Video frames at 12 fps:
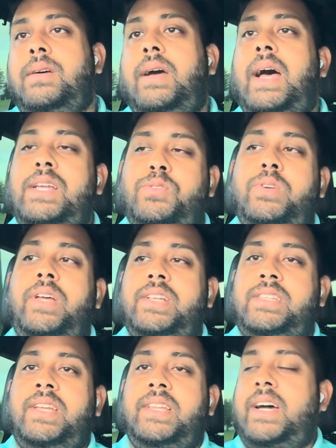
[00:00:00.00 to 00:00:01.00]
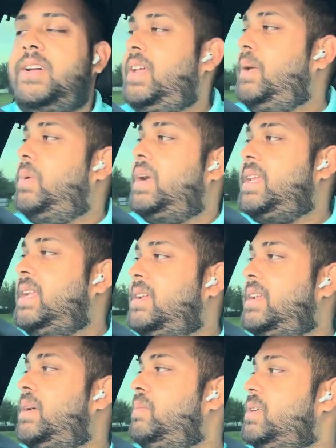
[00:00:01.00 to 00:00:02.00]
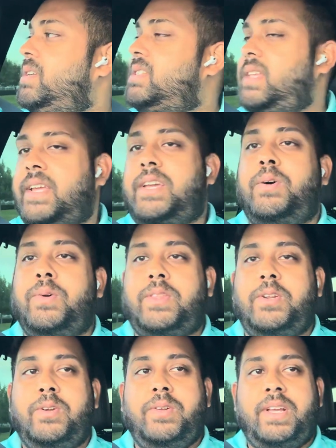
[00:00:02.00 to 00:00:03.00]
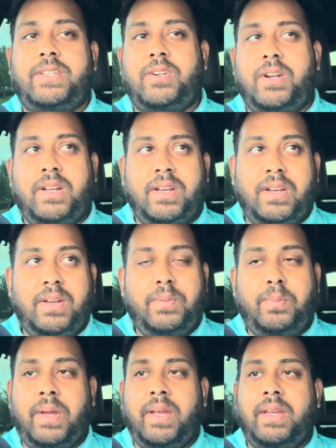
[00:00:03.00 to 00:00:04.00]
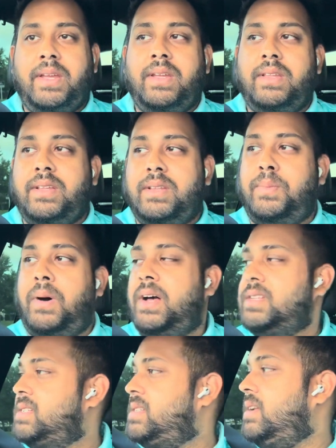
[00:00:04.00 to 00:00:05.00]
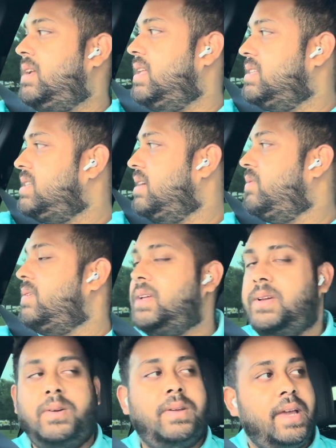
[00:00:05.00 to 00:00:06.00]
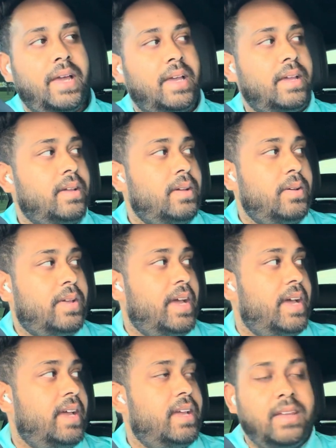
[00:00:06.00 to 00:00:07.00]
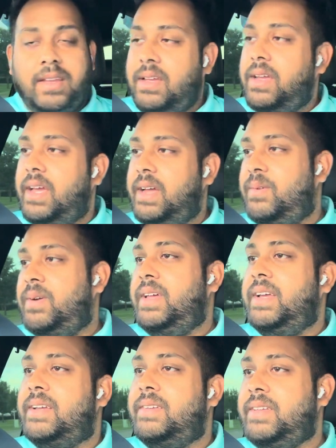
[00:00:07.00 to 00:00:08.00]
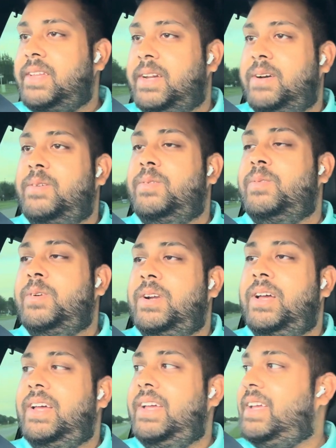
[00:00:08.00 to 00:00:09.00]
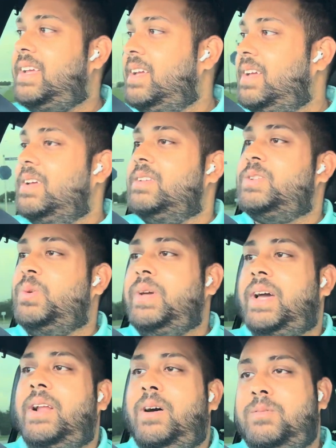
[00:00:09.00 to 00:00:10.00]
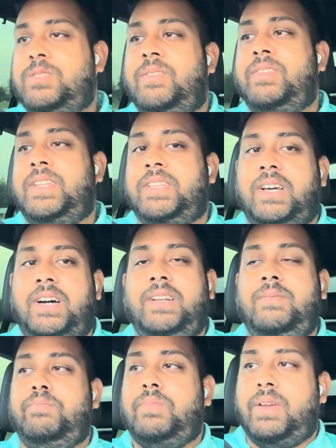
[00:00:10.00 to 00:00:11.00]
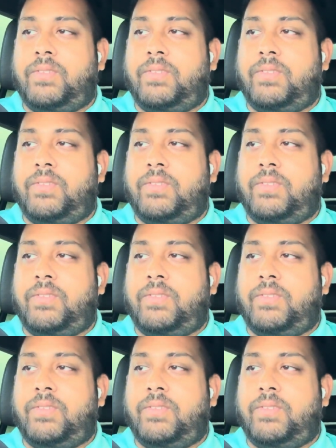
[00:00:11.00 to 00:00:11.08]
as we're like sitting down, like breaking down the numbers, and like going through, like starting to pay the deposits and all that stuff, we're like, okay. And we're like, we're like, so we got almost everything done